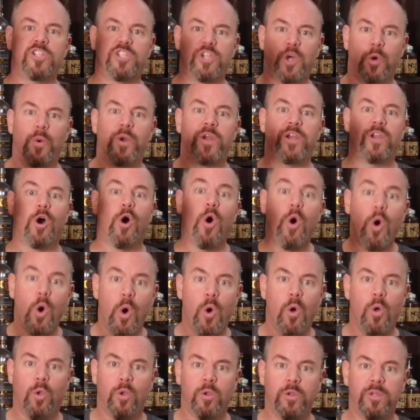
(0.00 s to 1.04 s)
is going to
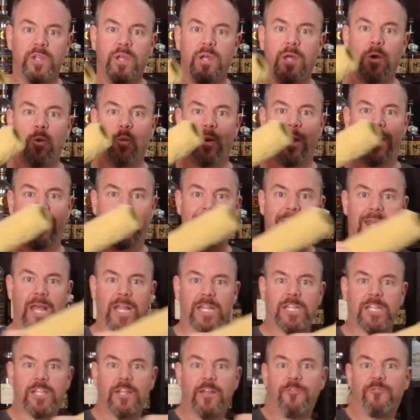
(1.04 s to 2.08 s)
hold when it
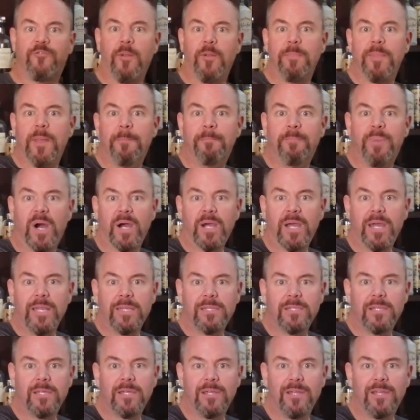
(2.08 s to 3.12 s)
gets from the
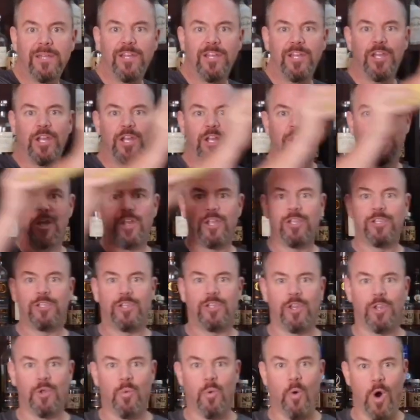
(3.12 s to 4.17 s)
bucket
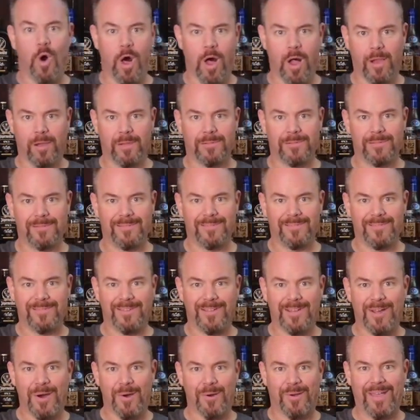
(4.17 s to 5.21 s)
to the wall.
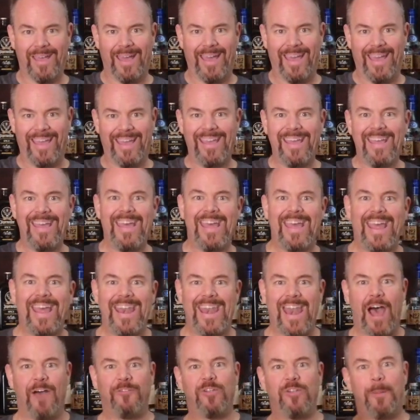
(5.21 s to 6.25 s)
Okay,
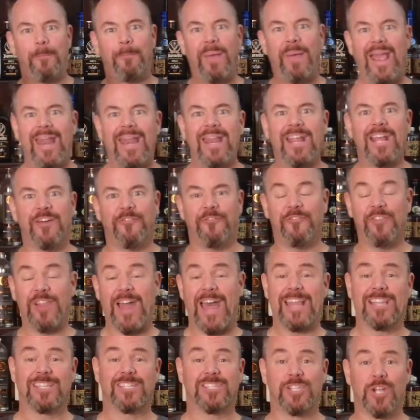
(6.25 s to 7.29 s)
now if you're painting a
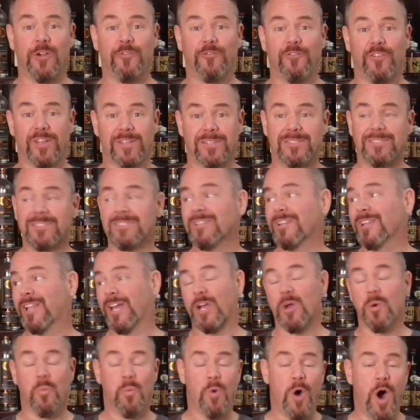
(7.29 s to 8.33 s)
flat surface
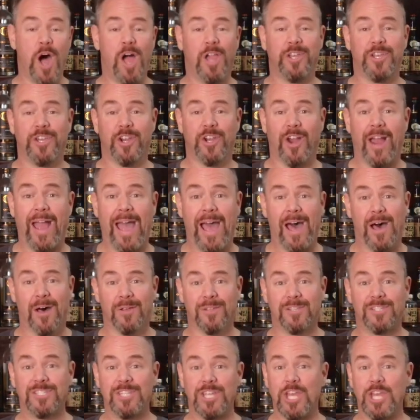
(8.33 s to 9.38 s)
like a wall in your
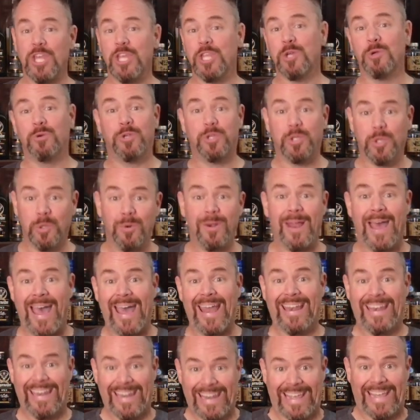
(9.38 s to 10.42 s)
house, you do
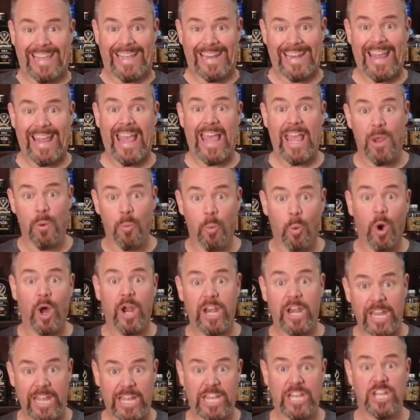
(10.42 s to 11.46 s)
not need a
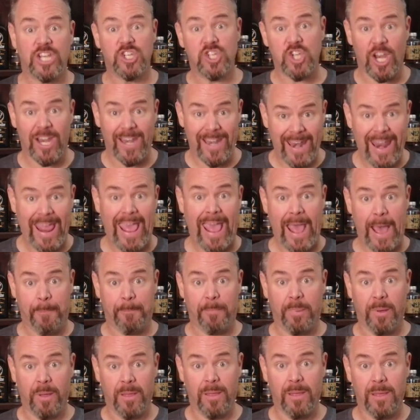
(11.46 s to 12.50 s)
1 inch
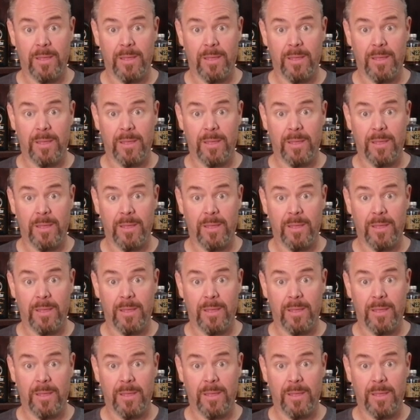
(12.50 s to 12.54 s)
nap